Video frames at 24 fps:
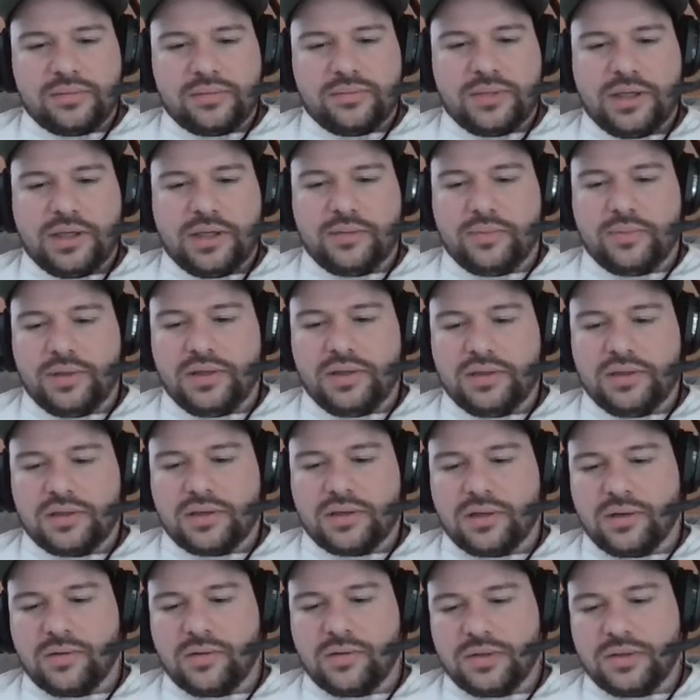PP is
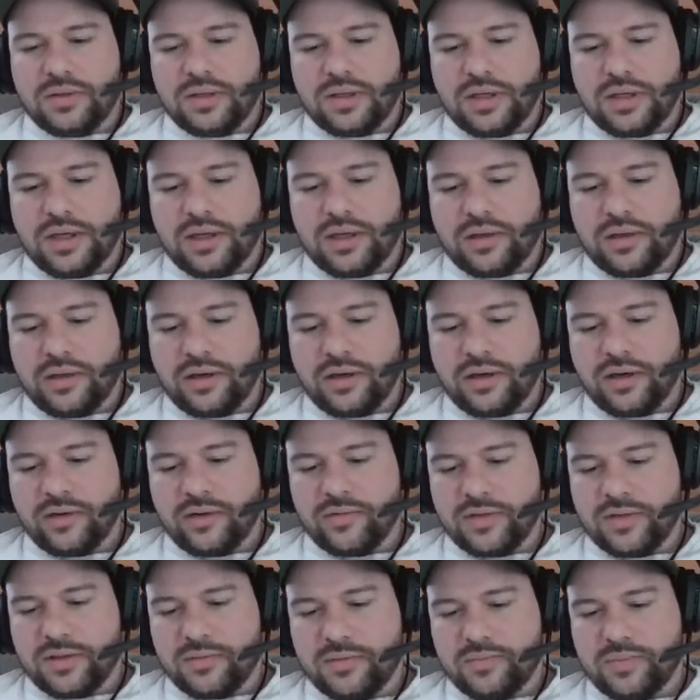going to take care of
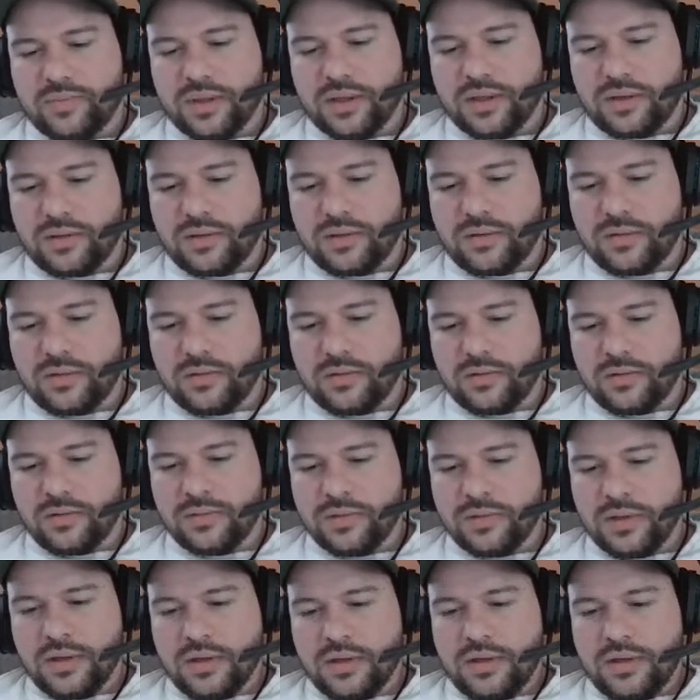his butthole,
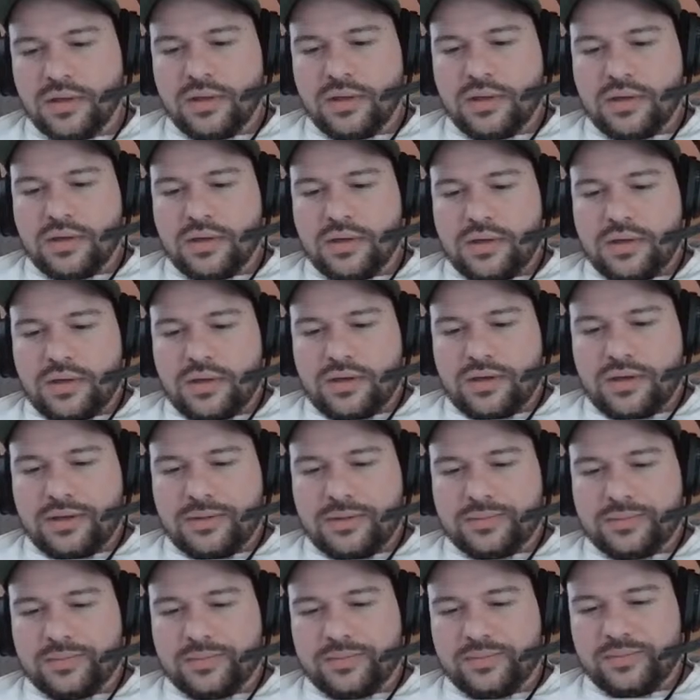
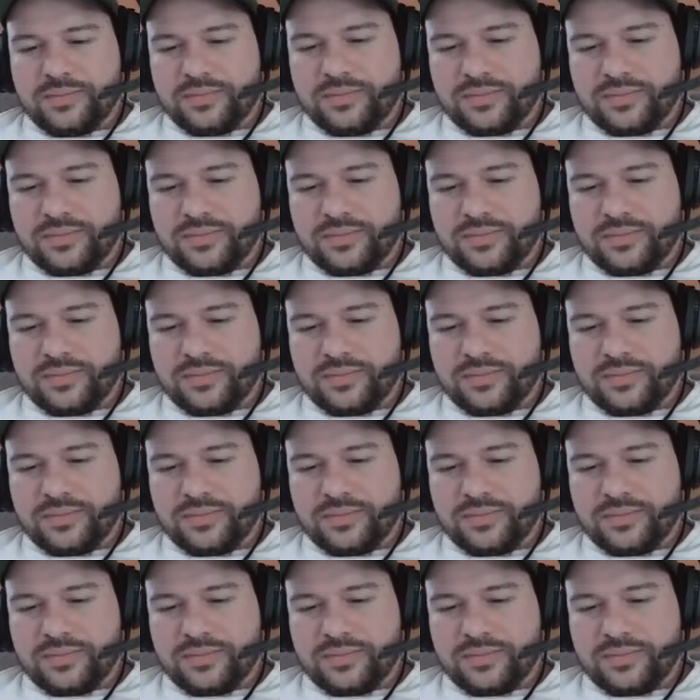um,